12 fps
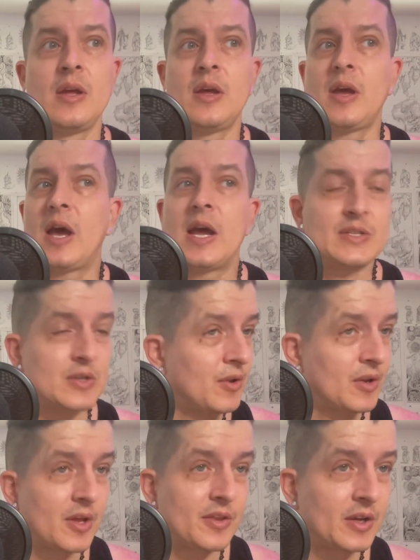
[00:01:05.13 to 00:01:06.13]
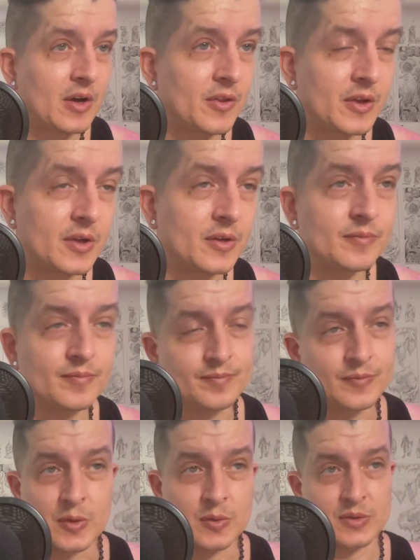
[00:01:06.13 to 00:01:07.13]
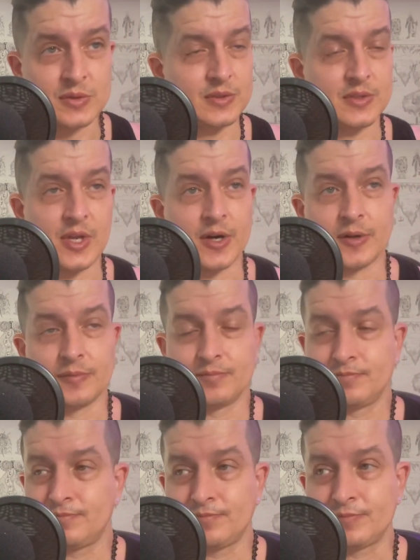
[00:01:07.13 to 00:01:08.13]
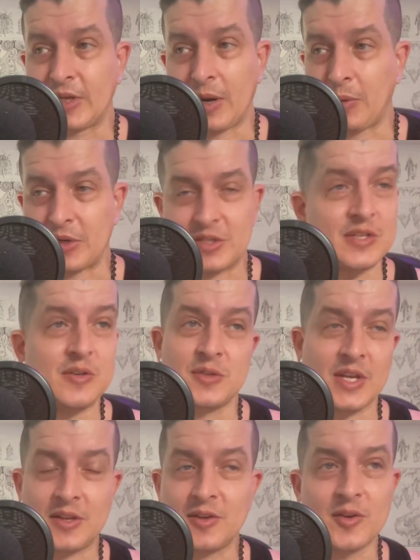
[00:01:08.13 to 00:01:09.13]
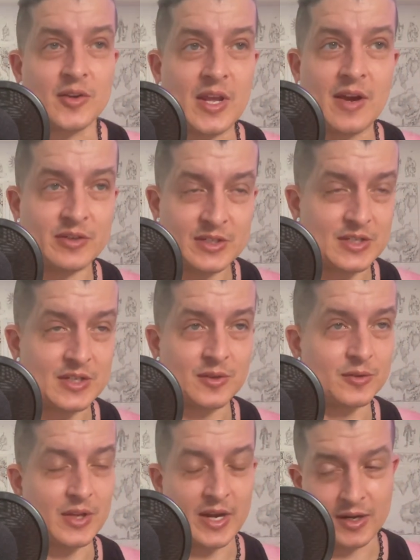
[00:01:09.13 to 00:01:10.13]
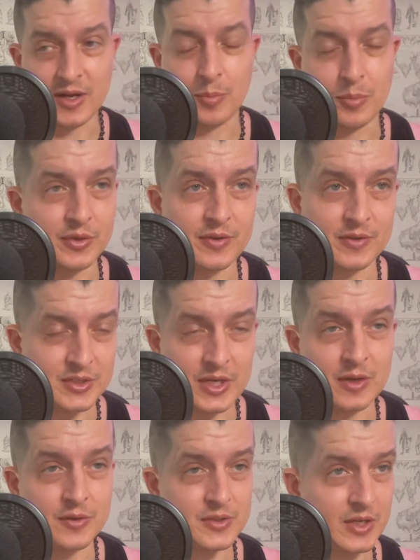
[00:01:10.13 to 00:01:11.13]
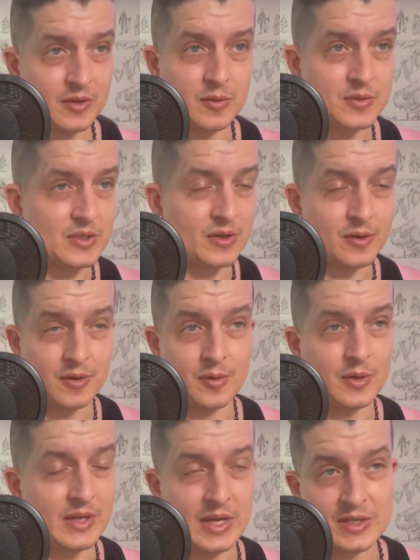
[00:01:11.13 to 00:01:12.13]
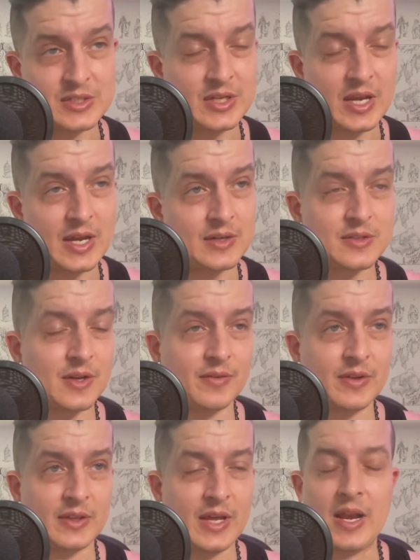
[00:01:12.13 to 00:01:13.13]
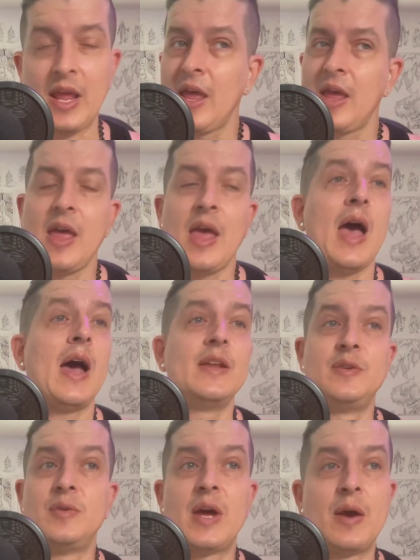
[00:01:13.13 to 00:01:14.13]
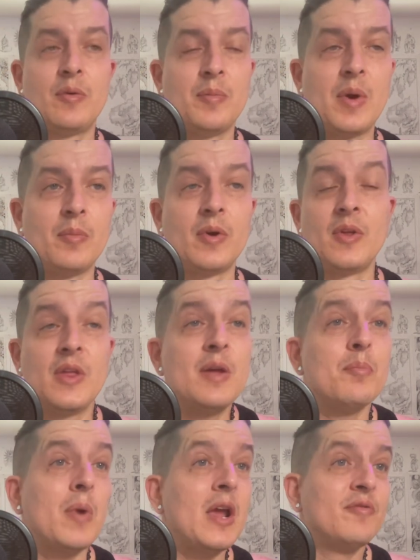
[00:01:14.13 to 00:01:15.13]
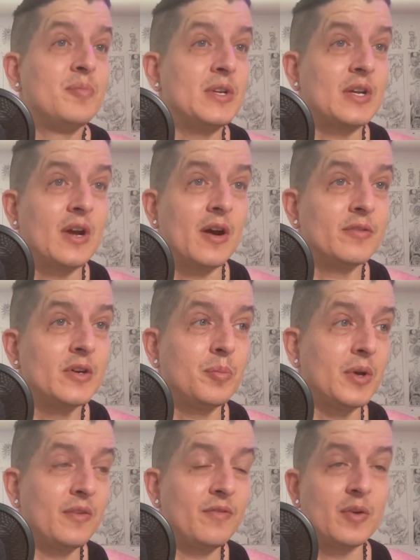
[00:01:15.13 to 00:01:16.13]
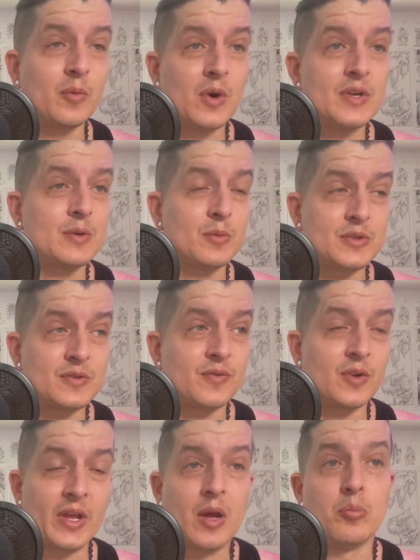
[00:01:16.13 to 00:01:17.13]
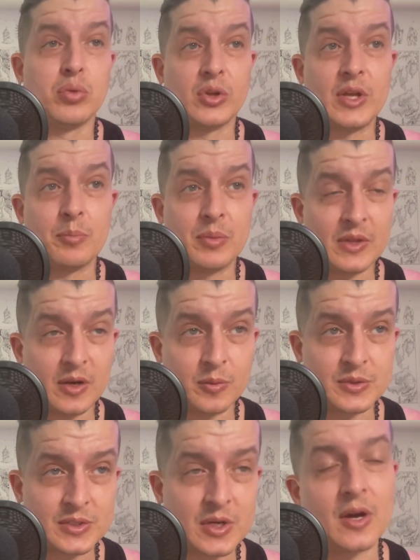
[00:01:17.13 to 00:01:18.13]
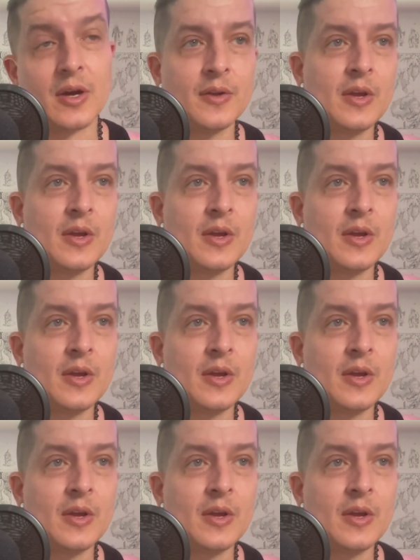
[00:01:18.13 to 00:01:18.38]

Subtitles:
I saw nothing on the news there. And I watched the news like literally every single night, a couple different channels like News Zero, NHK, and stuff like that. I do not remember. It might have been covered, but if it was for like a blip and then it was gone.